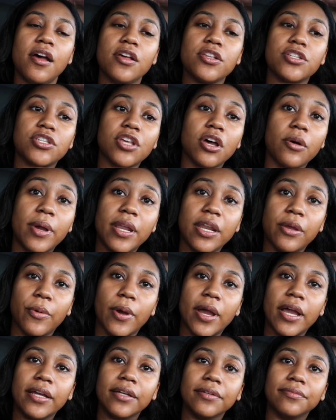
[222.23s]
So
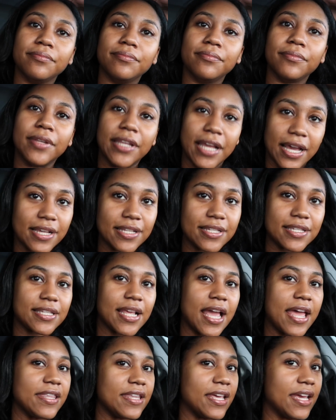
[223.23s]
anyway, yes.
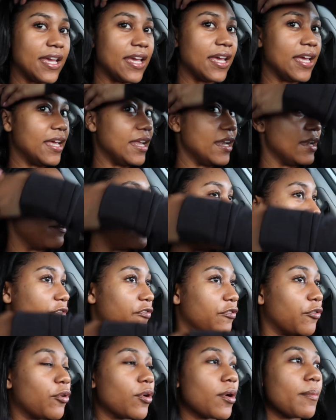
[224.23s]
And then
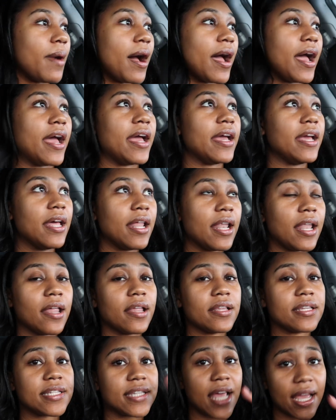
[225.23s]
before my
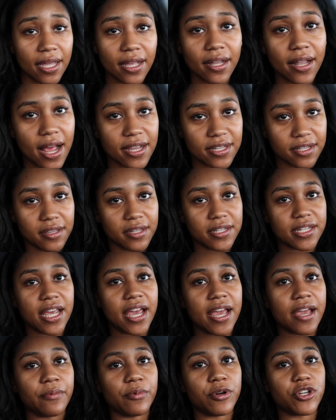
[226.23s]
second class of the
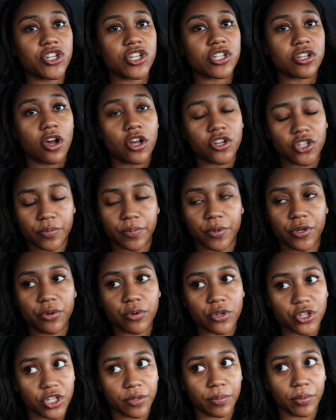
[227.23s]
day, which is
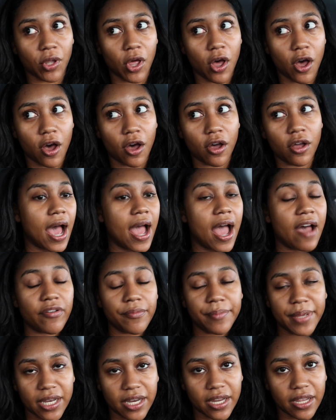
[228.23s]
Entrepreneurship Law, I have a
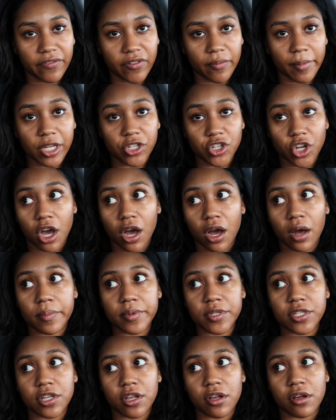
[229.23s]
meeting for my
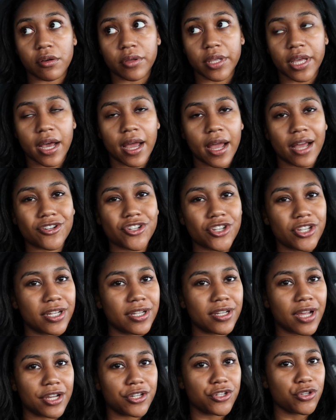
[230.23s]
job. So yeah, I
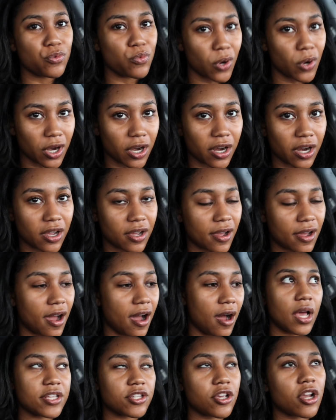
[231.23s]
actually I do work.
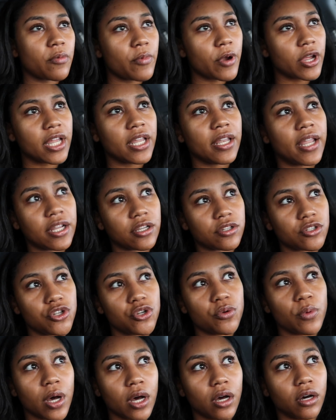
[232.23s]
um, I started working like
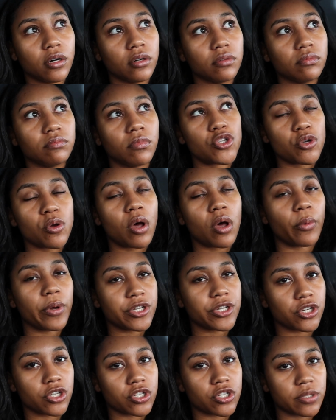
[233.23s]
two L two L
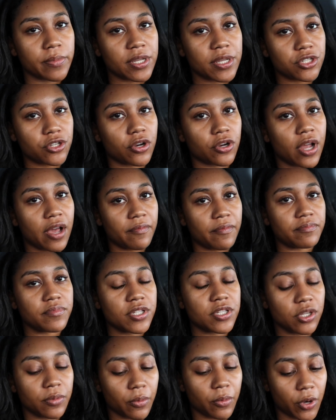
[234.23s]
winter semester, and I've
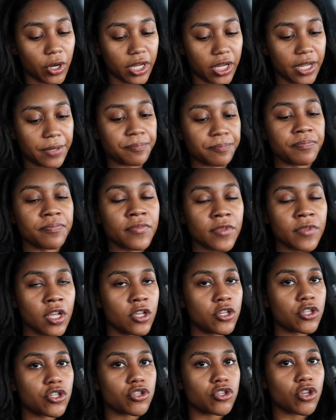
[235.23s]
still been working.
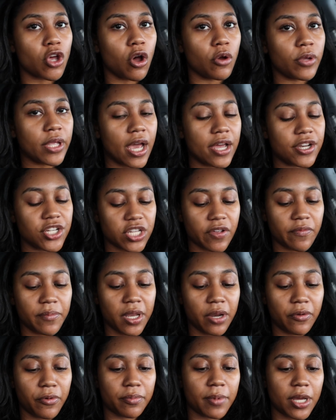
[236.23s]
So yeah, I just have a
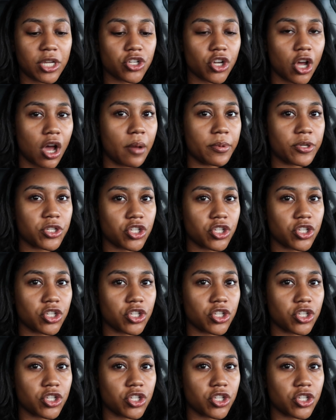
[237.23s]
meeting with my job.